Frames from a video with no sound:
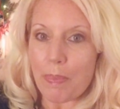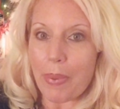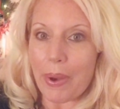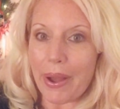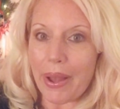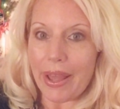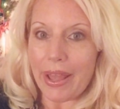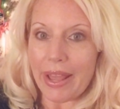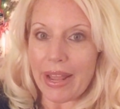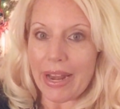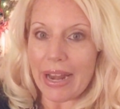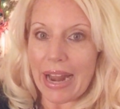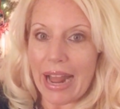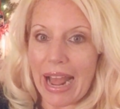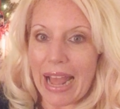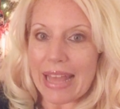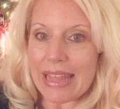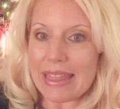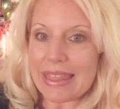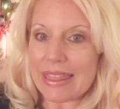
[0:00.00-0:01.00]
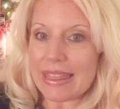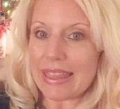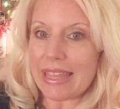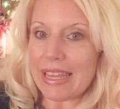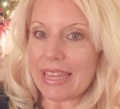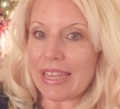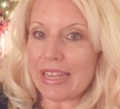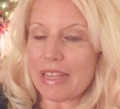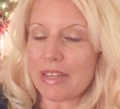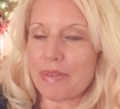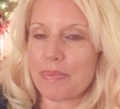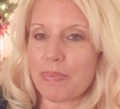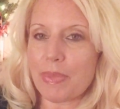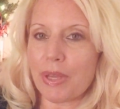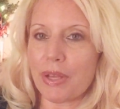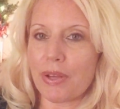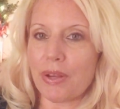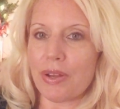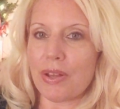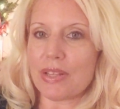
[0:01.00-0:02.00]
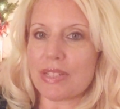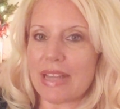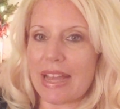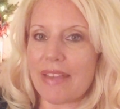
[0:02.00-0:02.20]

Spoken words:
But I think because